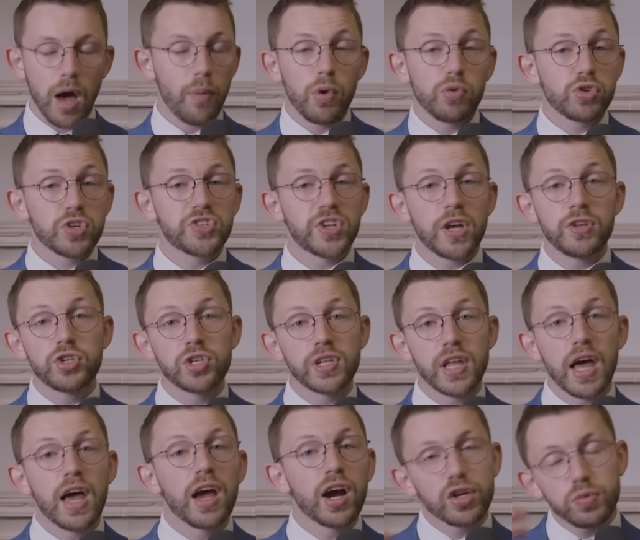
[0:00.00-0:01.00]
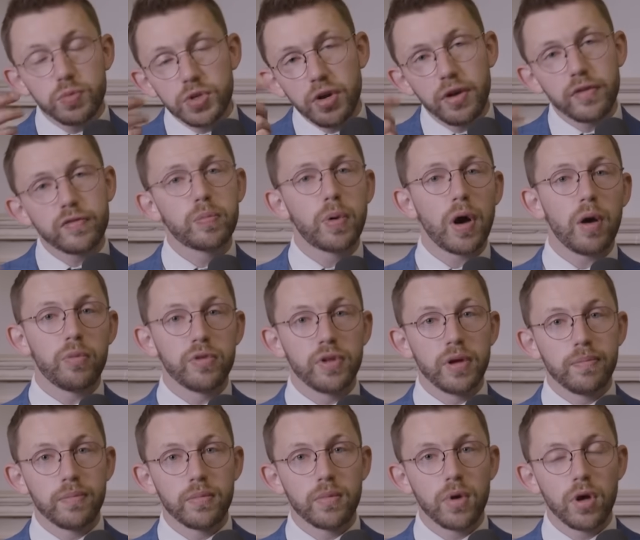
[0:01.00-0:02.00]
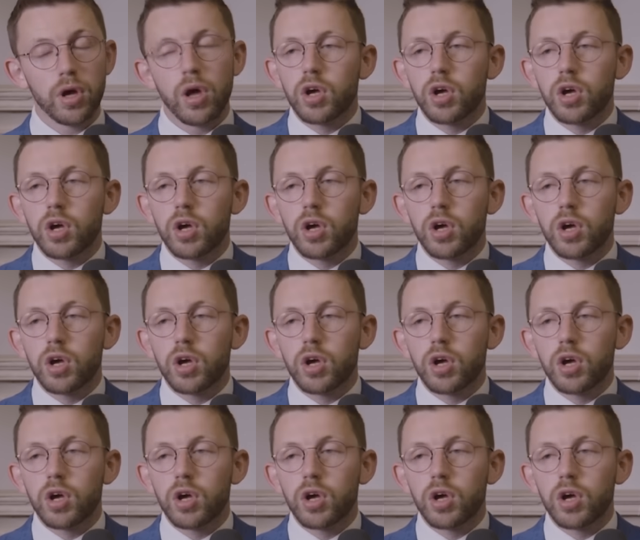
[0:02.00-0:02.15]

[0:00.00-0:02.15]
and we'll just send you there because we don't have to put up with it.